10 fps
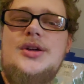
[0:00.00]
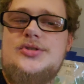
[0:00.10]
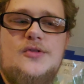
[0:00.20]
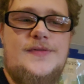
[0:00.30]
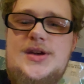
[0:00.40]

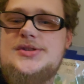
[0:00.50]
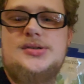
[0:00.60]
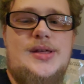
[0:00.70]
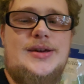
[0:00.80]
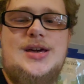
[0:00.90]
Don't forget
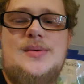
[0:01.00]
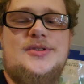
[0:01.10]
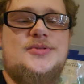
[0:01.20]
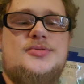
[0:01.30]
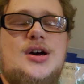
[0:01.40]
to like,
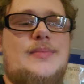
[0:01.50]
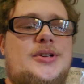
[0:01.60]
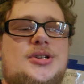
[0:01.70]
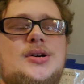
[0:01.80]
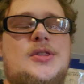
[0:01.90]
comment, subscribe, and share.